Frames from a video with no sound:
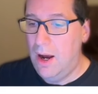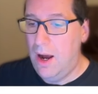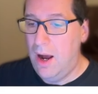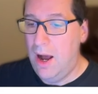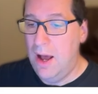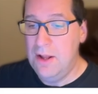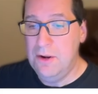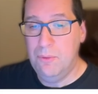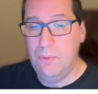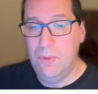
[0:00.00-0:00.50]

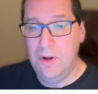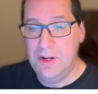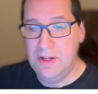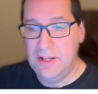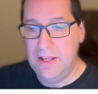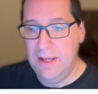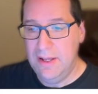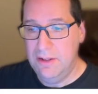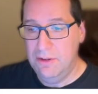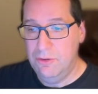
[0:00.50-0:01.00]
I don't want to
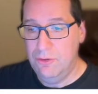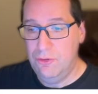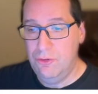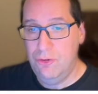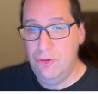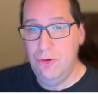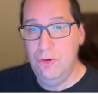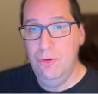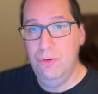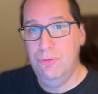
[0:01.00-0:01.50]
get
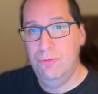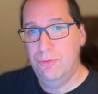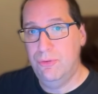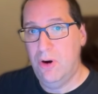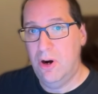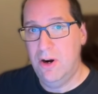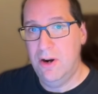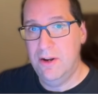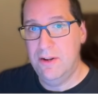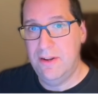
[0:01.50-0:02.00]
too
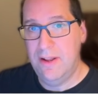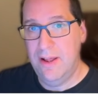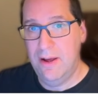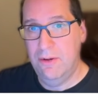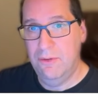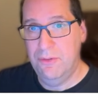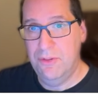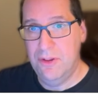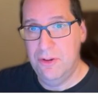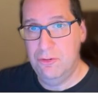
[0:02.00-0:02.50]
far
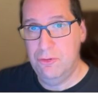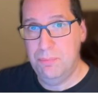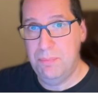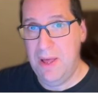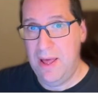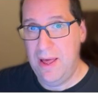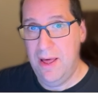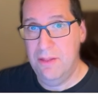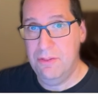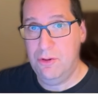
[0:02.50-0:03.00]
down this
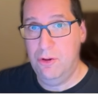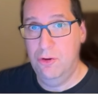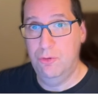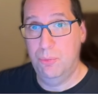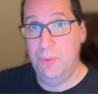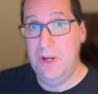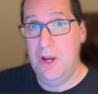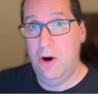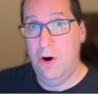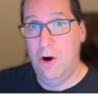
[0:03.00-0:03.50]
path because
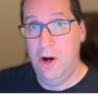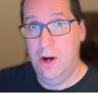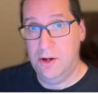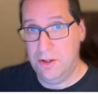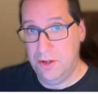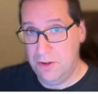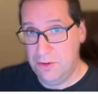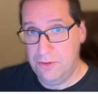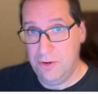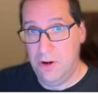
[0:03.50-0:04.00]
we are
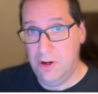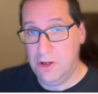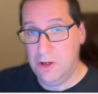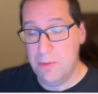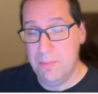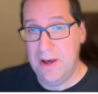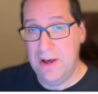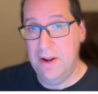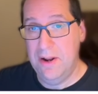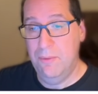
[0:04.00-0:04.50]
going to talk
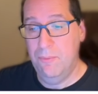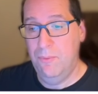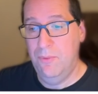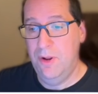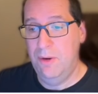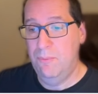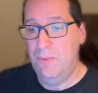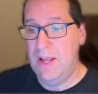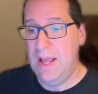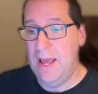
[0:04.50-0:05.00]
about it
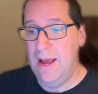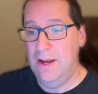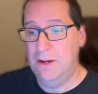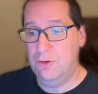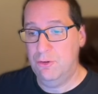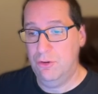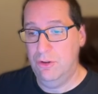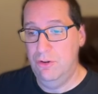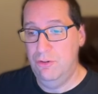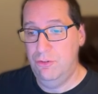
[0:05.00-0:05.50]
when we
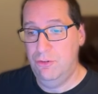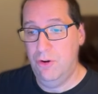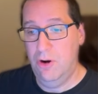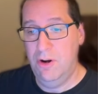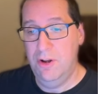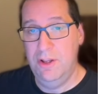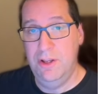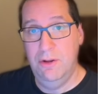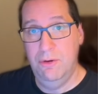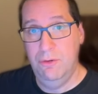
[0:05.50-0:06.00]
actually
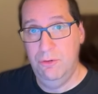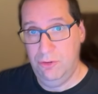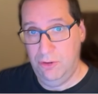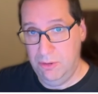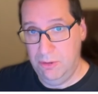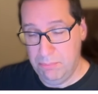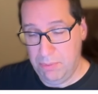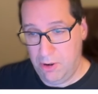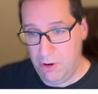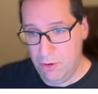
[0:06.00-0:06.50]
start
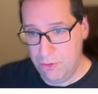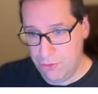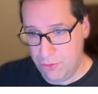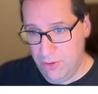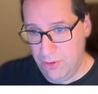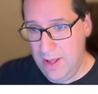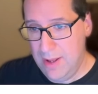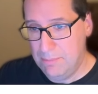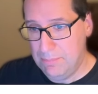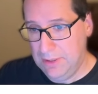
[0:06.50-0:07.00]
using
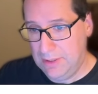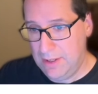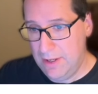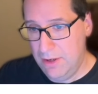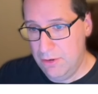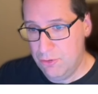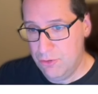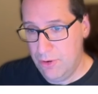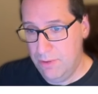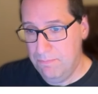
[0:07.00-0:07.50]
partial
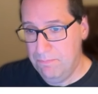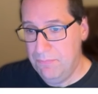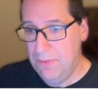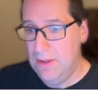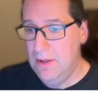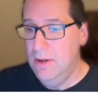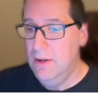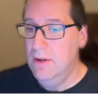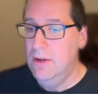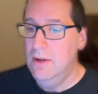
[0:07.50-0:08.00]
application.
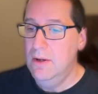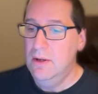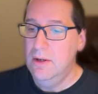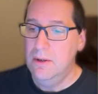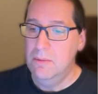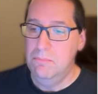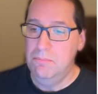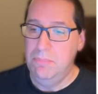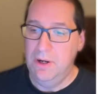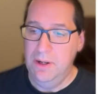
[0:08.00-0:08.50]

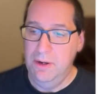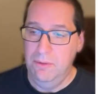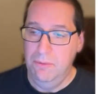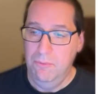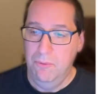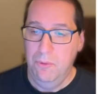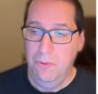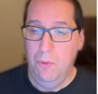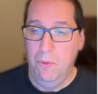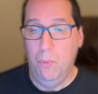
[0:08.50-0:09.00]
But
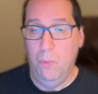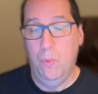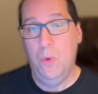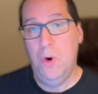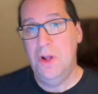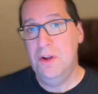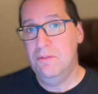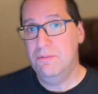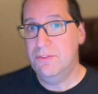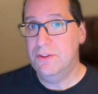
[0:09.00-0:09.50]

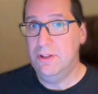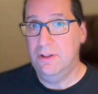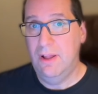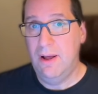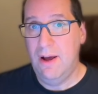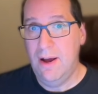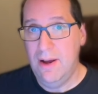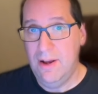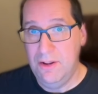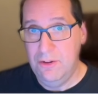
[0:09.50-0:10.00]
one of the
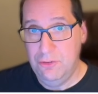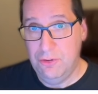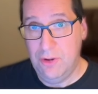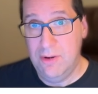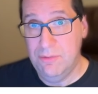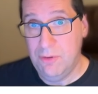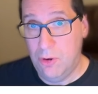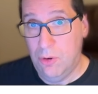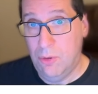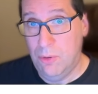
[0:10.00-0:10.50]
lies
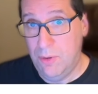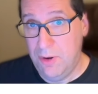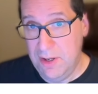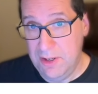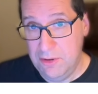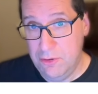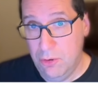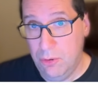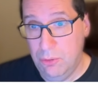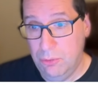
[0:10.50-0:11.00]
I've
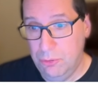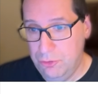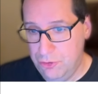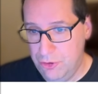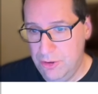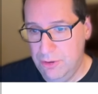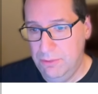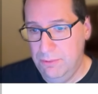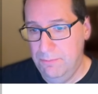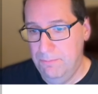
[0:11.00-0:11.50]
already told
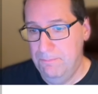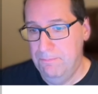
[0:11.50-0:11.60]
you